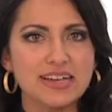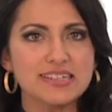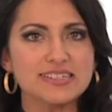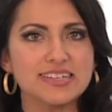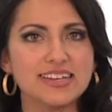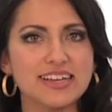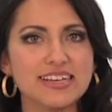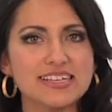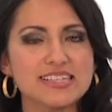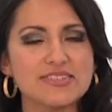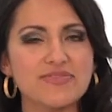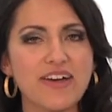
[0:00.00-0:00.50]

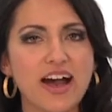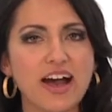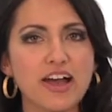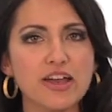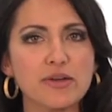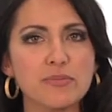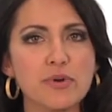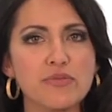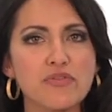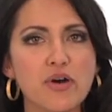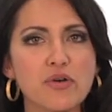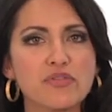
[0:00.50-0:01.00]
Today's
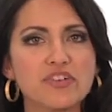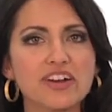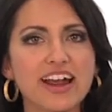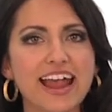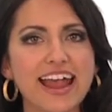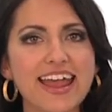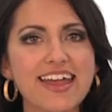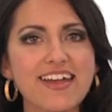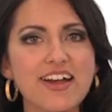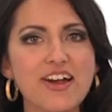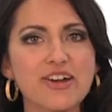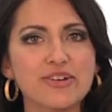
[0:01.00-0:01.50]
volume of over
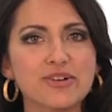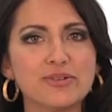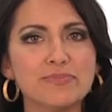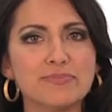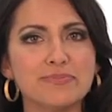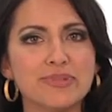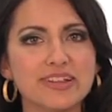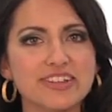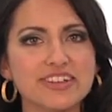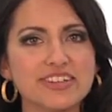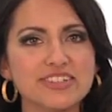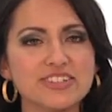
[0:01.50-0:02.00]
800
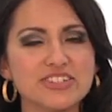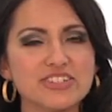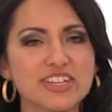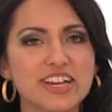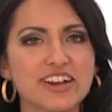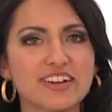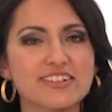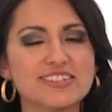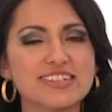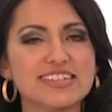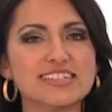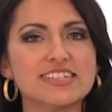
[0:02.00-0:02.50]
million
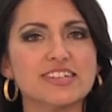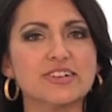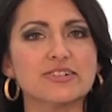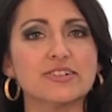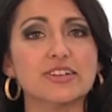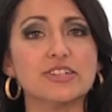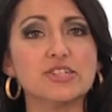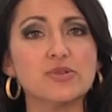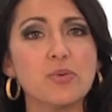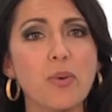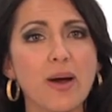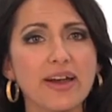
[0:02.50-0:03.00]
shares is
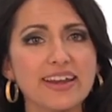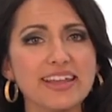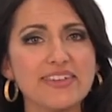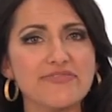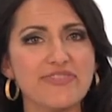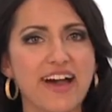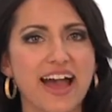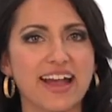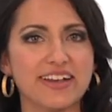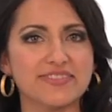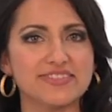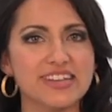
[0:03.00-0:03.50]
nearly
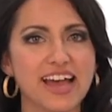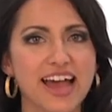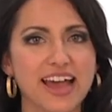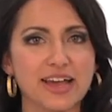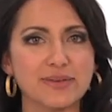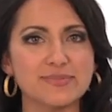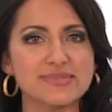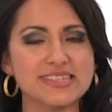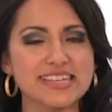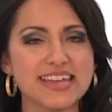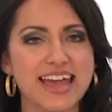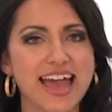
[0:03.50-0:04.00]
25
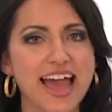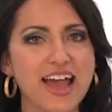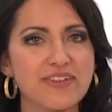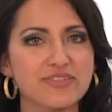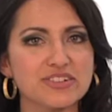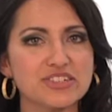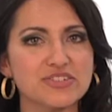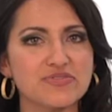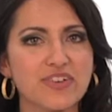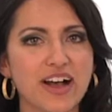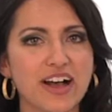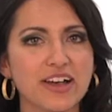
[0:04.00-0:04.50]
times the
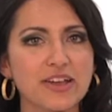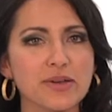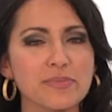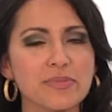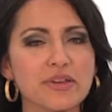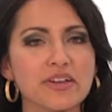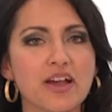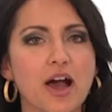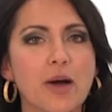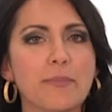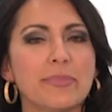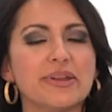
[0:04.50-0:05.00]
average volume
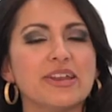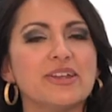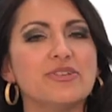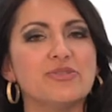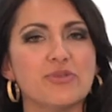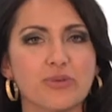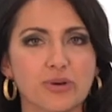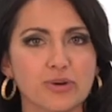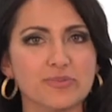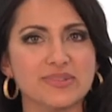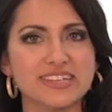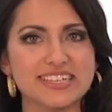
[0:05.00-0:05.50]
the company
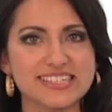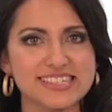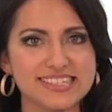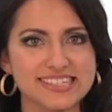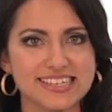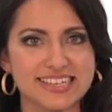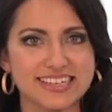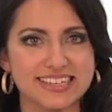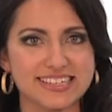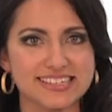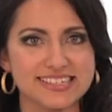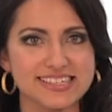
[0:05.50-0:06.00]
normally
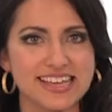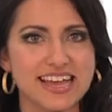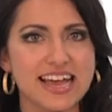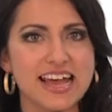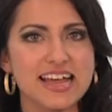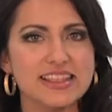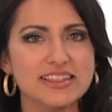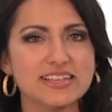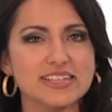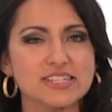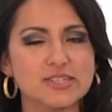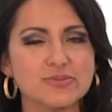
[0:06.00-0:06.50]
sees.
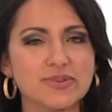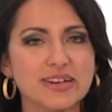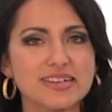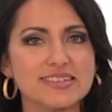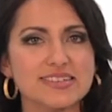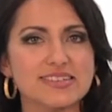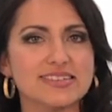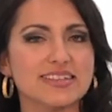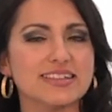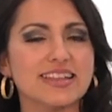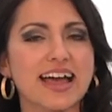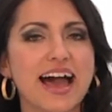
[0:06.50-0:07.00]
This
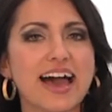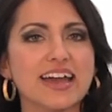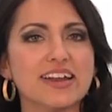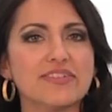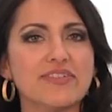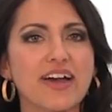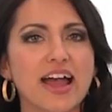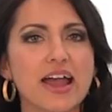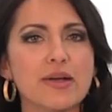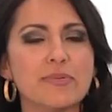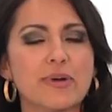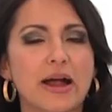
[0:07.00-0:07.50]
raises a lot
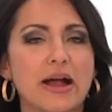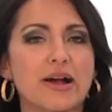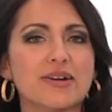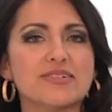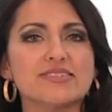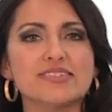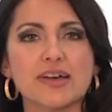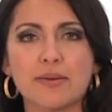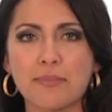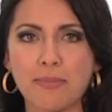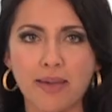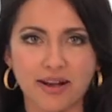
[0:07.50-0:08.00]
of
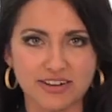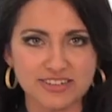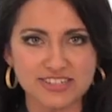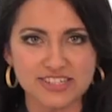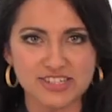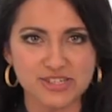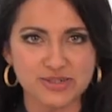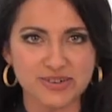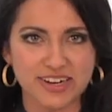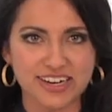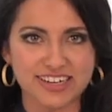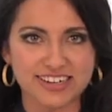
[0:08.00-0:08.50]
eyebrows
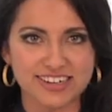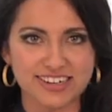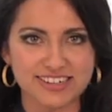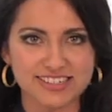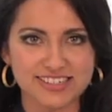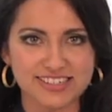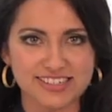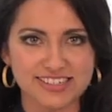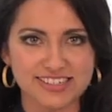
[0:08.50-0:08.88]
amongst traders.